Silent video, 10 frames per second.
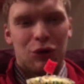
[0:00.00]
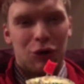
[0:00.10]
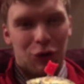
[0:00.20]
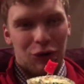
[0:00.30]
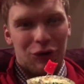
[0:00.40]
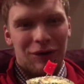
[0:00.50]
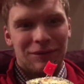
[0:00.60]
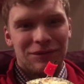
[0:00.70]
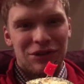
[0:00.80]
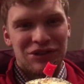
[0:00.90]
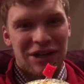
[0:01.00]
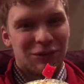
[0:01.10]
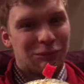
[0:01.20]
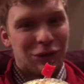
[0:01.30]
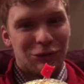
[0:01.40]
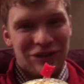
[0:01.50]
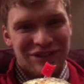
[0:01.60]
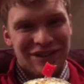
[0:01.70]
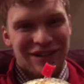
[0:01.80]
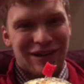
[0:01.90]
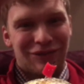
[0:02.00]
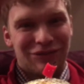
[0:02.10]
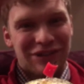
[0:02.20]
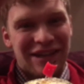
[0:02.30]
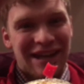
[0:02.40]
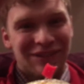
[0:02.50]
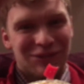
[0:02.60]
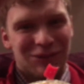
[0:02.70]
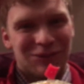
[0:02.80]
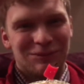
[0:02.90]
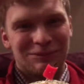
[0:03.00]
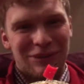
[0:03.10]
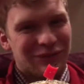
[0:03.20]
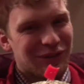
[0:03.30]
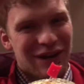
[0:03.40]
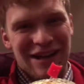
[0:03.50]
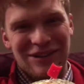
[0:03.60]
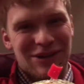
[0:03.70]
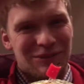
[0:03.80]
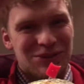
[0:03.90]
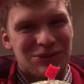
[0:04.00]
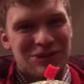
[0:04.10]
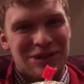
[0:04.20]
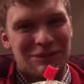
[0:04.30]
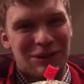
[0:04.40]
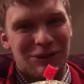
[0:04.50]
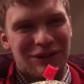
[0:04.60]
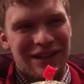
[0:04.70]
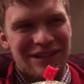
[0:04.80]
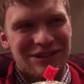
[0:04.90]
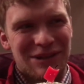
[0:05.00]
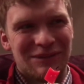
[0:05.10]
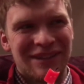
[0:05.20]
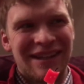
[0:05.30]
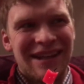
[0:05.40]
Or the channel blew itself the candle before I had the opportunity to blow it, ladies and gentlemen.